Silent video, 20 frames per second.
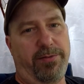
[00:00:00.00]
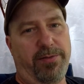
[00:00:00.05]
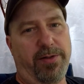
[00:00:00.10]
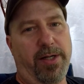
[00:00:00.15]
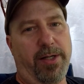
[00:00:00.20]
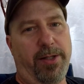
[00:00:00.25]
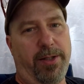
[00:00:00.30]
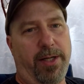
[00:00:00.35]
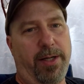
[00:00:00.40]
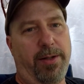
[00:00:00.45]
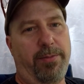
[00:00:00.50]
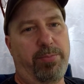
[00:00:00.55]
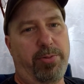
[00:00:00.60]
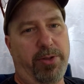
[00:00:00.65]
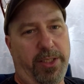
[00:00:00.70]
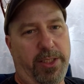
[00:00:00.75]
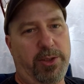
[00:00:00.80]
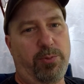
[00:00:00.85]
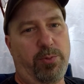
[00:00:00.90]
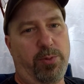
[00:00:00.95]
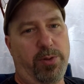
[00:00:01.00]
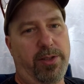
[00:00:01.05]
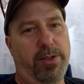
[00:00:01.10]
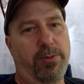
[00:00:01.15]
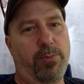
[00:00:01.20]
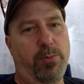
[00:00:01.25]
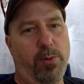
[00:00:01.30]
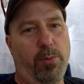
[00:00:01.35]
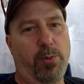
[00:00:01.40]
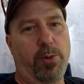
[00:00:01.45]
I'm pleased with
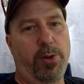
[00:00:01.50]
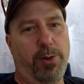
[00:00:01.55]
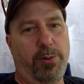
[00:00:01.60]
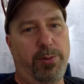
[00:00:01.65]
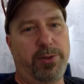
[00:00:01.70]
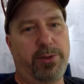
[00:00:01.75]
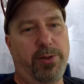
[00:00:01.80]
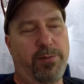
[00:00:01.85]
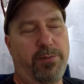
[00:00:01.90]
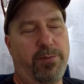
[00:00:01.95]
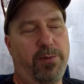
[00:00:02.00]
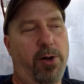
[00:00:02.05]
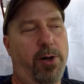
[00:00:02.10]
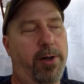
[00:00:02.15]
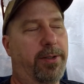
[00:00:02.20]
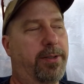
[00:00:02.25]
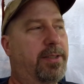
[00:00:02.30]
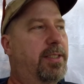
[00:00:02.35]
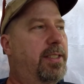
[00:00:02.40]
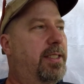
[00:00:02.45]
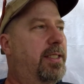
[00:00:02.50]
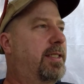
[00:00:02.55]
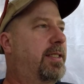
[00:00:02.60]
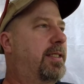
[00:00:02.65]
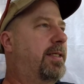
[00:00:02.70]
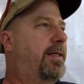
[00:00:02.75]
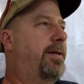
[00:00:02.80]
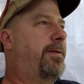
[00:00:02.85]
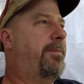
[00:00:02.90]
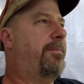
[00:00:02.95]
what we're doing so far.
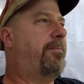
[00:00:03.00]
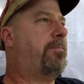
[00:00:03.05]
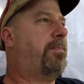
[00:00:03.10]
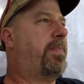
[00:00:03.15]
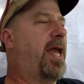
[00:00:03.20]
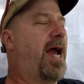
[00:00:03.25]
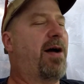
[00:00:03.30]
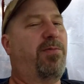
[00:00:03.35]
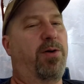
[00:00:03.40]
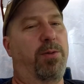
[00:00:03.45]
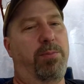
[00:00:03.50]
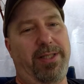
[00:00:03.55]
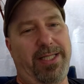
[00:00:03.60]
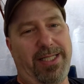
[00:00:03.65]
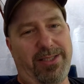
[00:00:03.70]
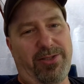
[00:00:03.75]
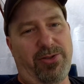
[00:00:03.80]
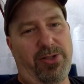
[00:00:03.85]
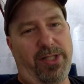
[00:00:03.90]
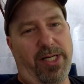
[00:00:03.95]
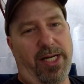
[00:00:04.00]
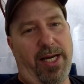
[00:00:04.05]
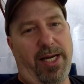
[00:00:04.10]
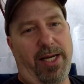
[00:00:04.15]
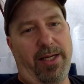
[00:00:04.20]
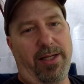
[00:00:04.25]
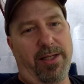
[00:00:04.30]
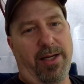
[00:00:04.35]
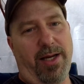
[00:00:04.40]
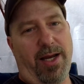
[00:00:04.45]
Have a blessed day,
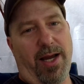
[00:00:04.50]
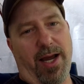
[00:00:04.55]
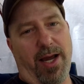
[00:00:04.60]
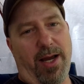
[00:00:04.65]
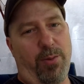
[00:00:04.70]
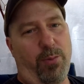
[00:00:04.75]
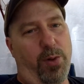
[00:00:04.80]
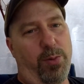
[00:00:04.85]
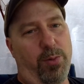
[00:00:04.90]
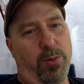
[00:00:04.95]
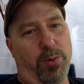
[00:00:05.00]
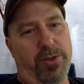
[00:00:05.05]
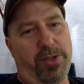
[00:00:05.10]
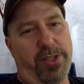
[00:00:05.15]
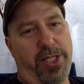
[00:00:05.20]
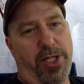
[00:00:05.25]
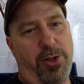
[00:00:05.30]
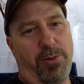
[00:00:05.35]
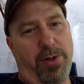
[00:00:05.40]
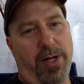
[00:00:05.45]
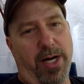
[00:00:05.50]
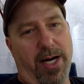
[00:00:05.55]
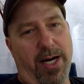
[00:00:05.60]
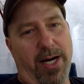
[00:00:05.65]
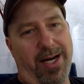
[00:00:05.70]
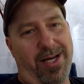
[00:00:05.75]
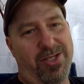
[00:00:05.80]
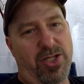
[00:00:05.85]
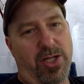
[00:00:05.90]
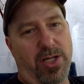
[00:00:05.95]
and we will see you
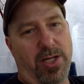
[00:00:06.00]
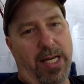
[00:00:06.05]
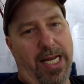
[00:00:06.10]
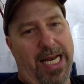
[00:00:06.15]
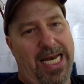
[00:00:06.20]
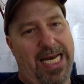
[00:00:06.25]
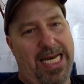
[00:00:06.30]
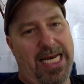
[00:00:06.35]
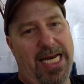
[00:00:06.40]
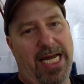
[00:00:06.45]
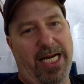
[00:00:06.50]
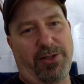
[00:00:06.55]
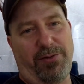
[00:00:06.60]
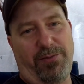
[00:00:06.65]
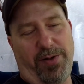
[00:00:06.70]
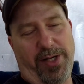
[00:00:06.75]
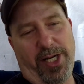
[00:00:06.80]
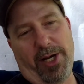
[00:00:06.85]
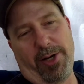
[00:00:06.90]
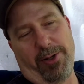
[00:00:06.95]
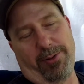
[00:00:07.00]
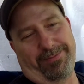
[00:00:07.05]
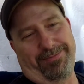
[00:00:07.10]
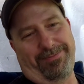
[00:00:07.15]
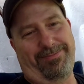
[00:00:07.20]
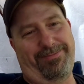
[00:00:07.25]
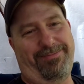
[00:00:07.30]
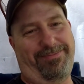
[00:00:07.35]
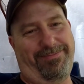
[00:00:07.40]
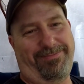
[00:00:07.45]
guys next video.
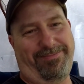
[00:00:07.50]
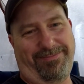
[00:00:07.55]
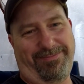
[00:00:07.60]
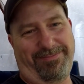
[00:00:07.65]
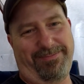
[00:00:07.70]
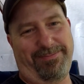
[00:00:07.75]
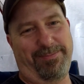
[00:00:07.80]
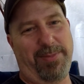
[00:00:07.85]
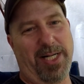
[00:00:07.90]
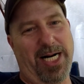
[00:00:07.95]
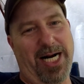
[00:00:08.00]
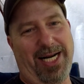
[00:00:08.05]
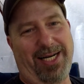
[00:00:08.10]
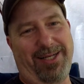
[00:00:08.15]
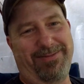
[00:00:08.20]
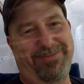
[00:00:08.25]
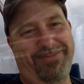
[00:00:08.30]
Bye.